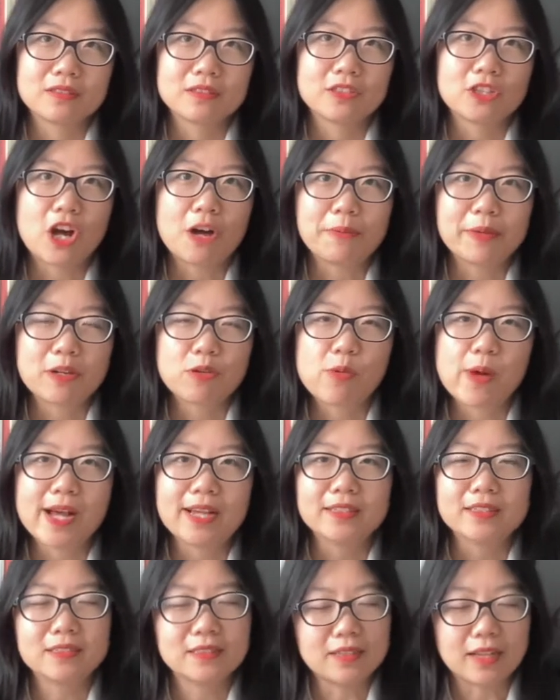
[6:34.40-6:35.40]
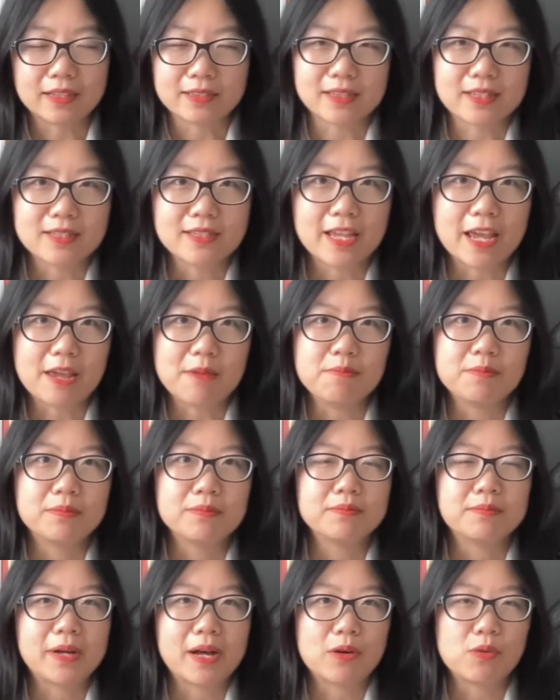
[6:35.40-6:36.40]
Topic wise, not the same,
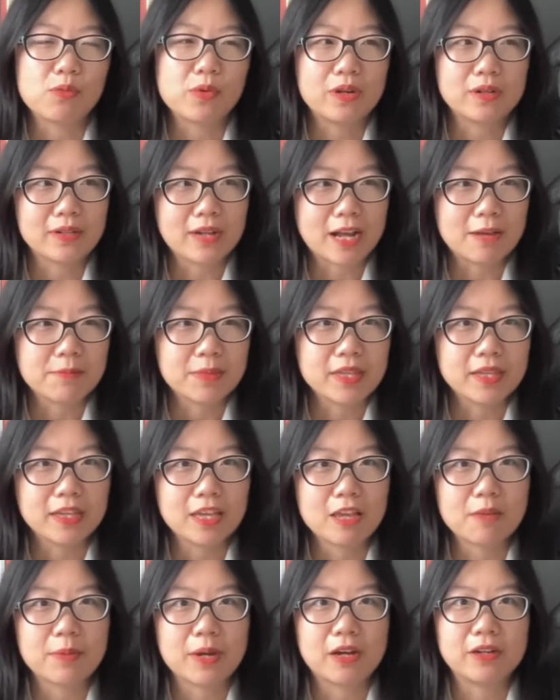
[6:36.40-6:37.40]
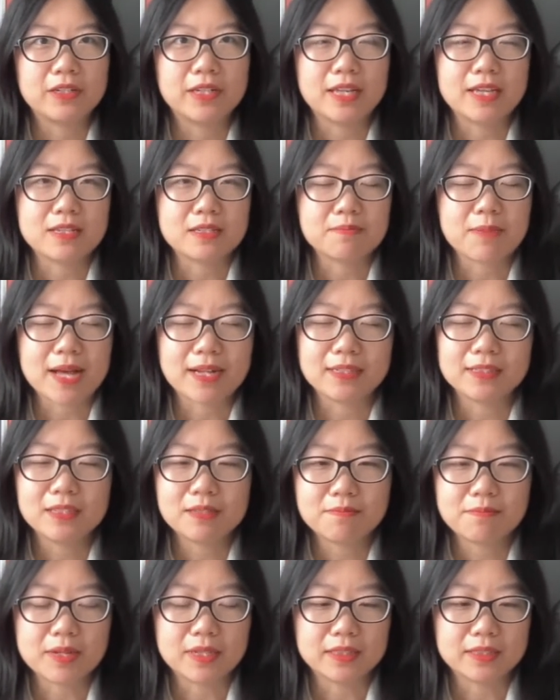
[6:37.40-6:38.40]
but what I'm thinking about is
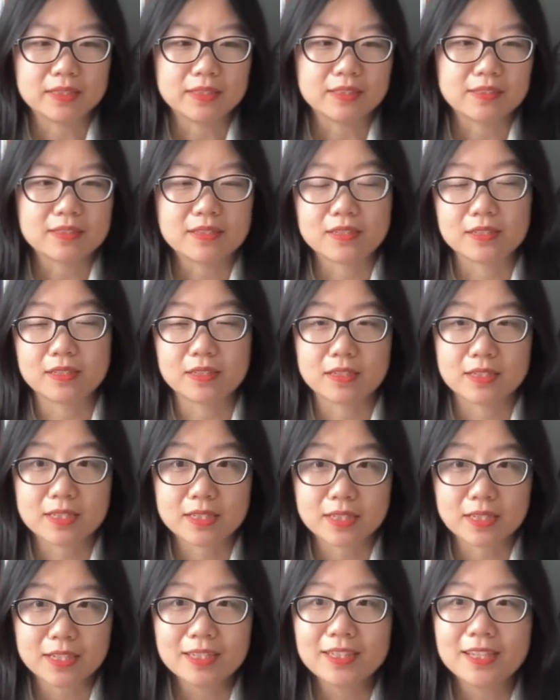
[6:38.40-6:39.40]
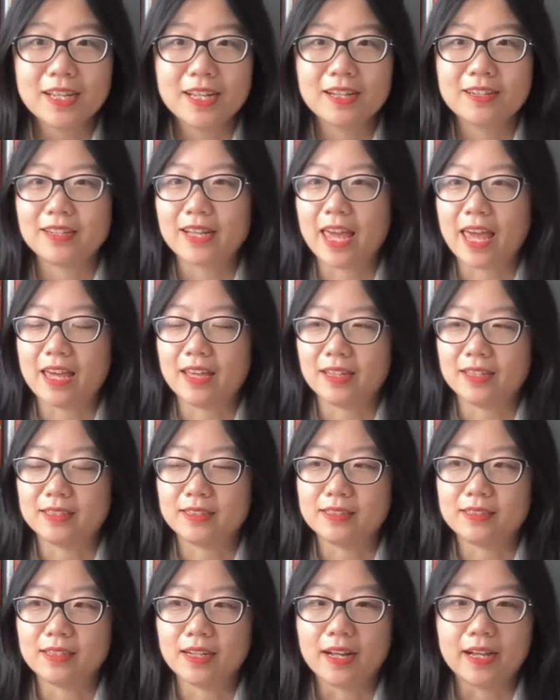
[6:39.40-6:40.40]
Madeline Miller's Circe
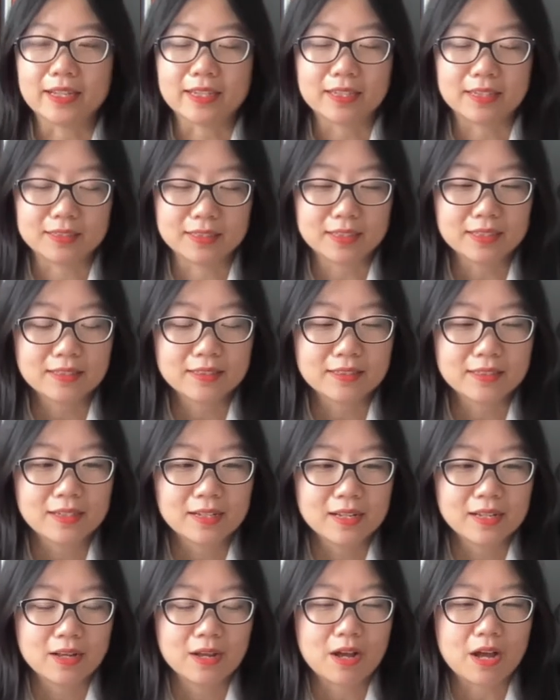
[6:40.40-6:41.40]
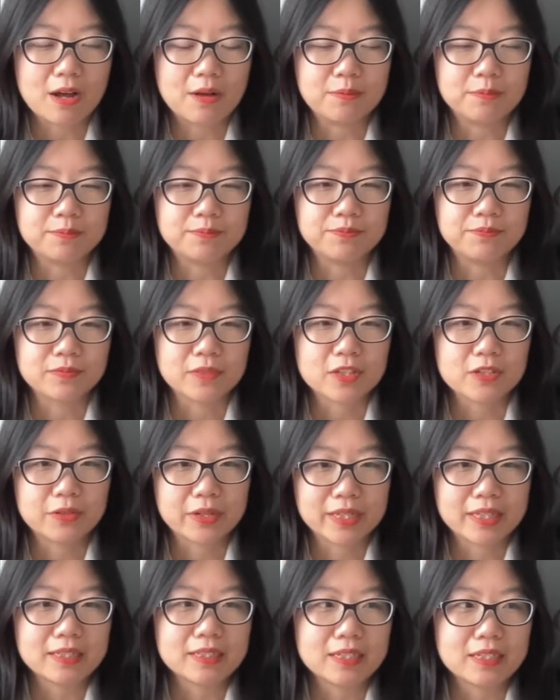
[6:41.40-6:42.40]
and Achilles. Um, so
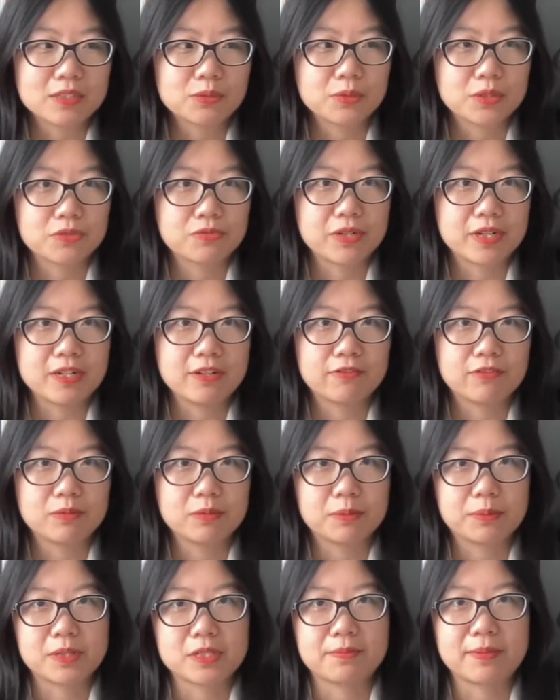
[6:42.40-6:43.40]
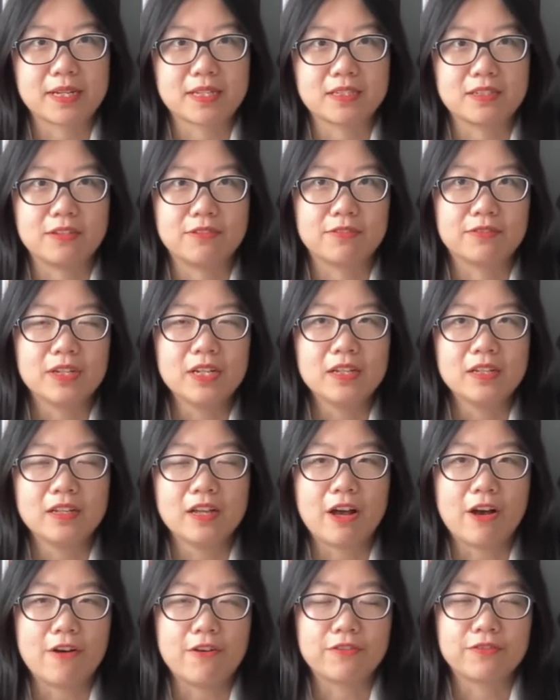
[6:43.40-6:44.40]
Achilles was written from the perspective
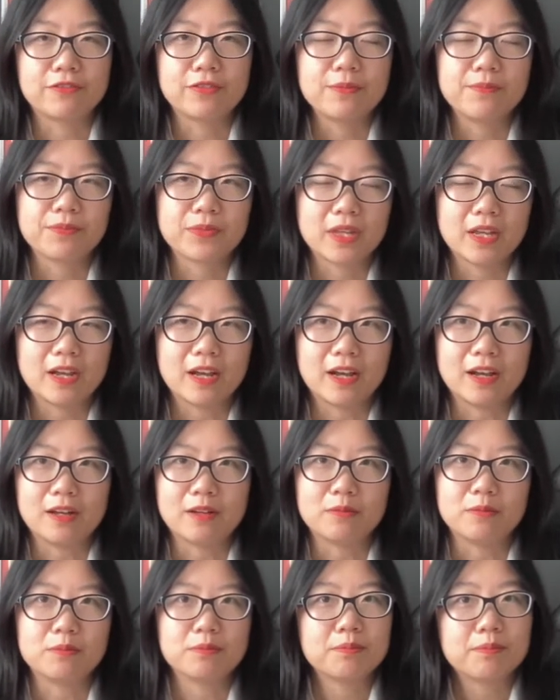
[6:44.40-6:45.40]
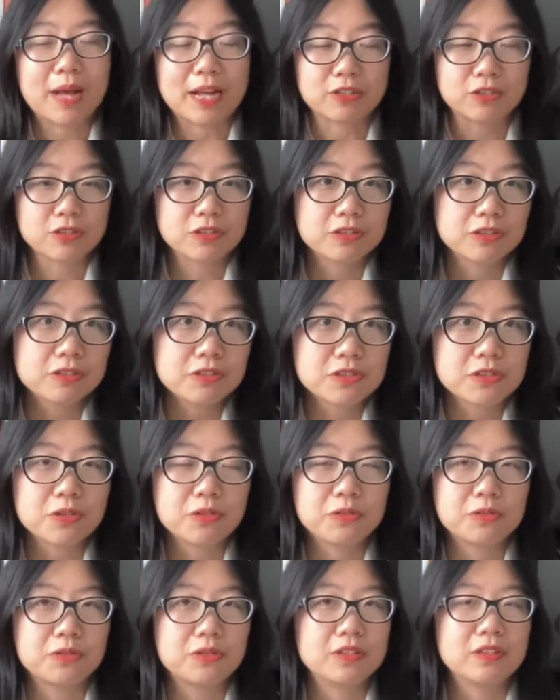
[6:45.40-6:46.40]
of um, Patroclus,
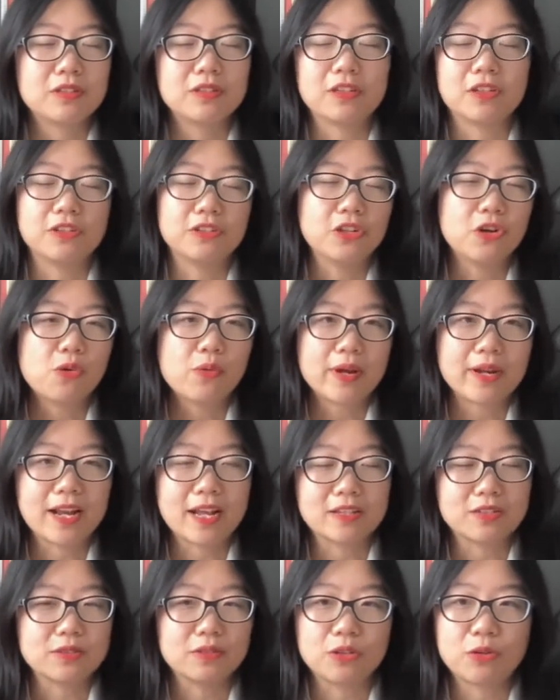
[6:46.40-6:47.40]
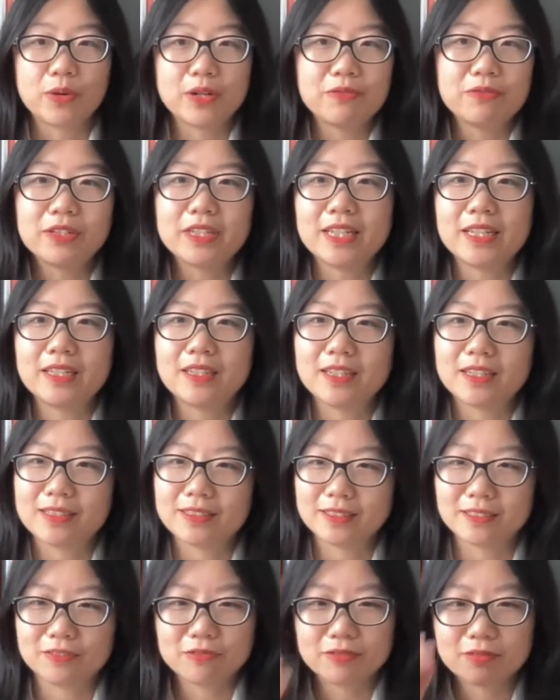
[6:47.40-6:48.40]
who you know no one has, no one really
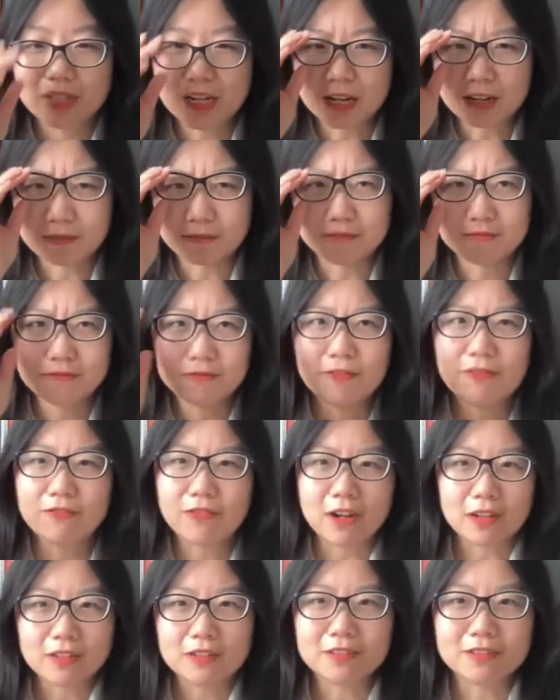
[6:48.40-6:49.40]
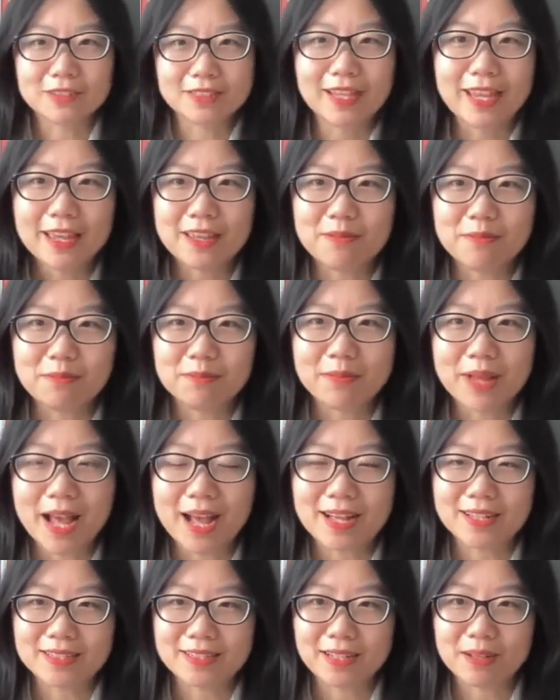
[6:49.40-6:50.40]
um, follows him
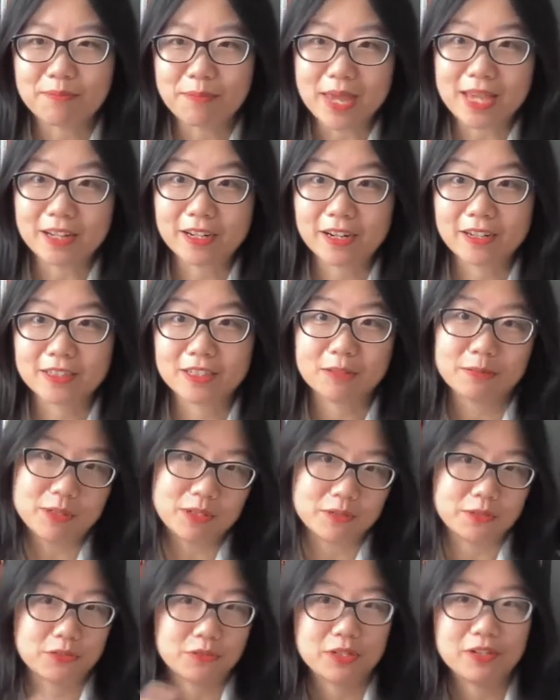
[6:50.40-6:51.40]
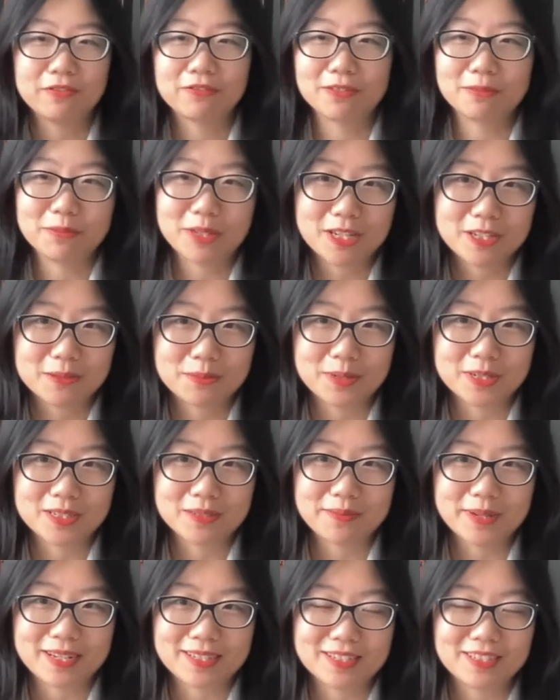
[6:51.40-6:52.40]
as a main character, but it was written from his
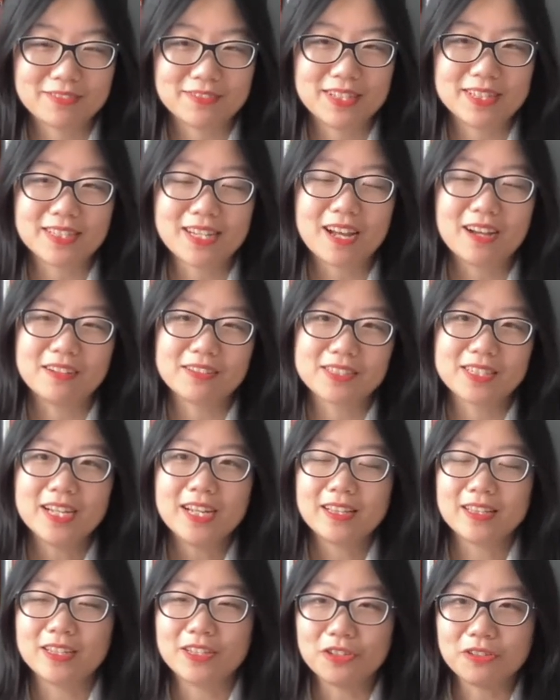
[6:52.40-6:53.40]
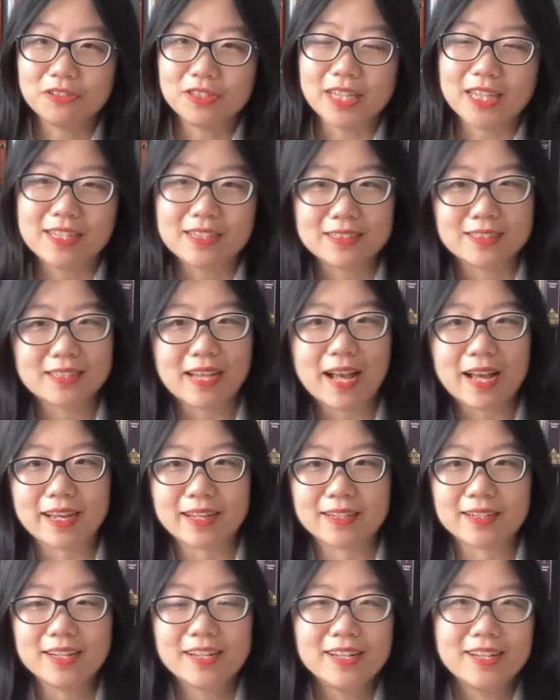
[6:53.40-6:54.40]
perspective and tells the unique
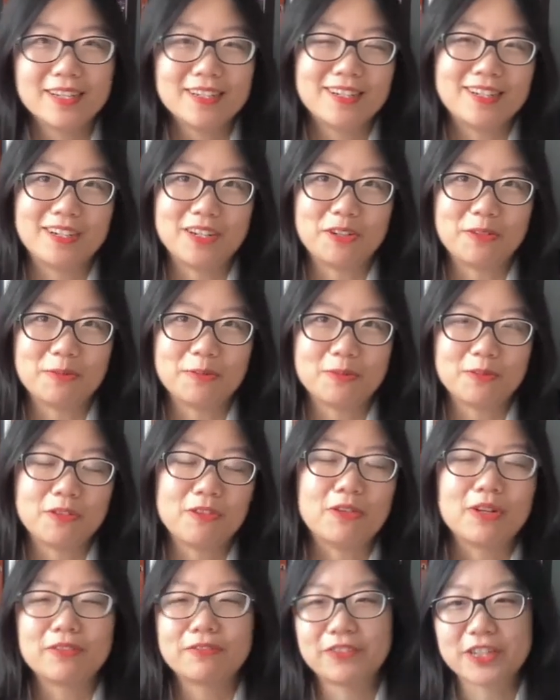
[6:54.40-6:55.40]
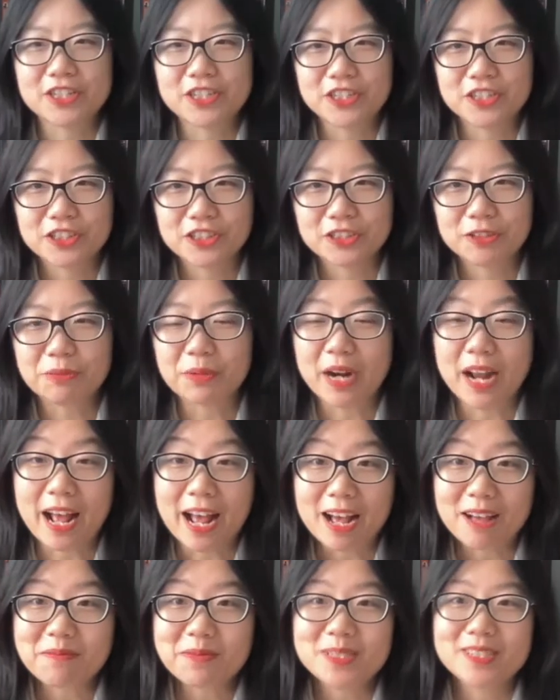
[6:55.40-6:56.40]
side, um, well, a fictional
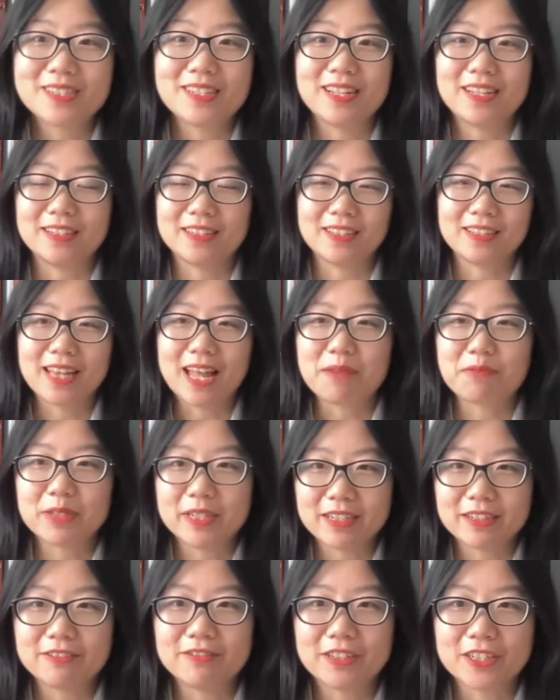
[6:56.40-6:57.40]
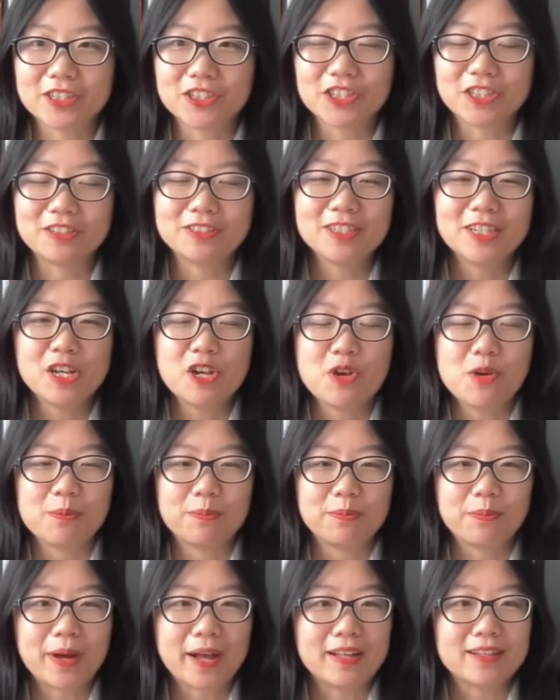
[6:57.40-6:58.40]
perhaps, an elaborated fiction,
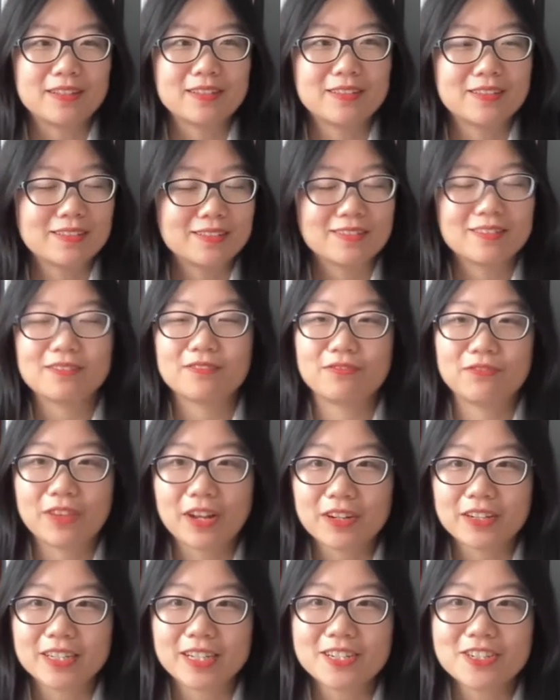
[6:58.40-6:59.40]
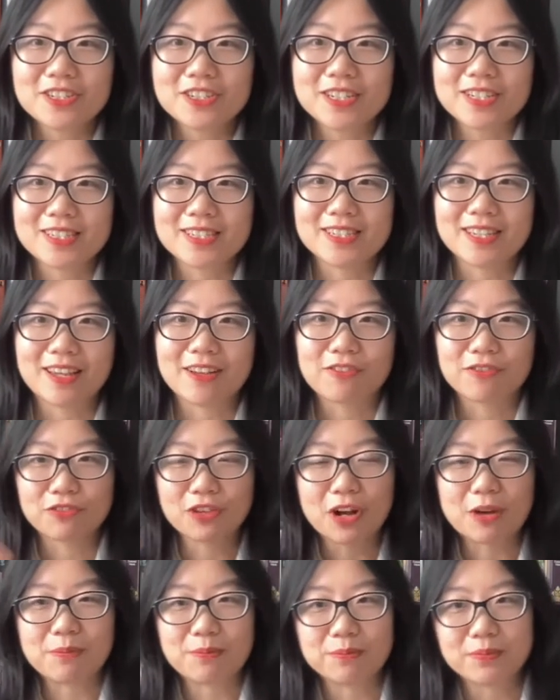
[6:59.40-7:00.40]
but very interesting
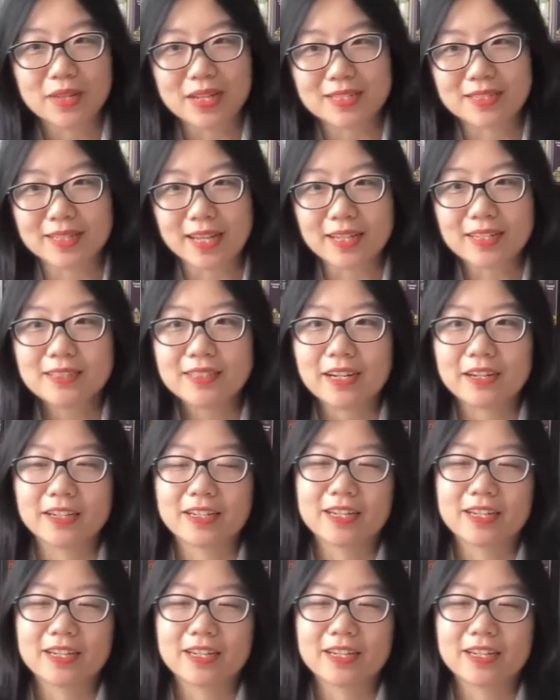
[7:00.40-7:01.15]
from a secondary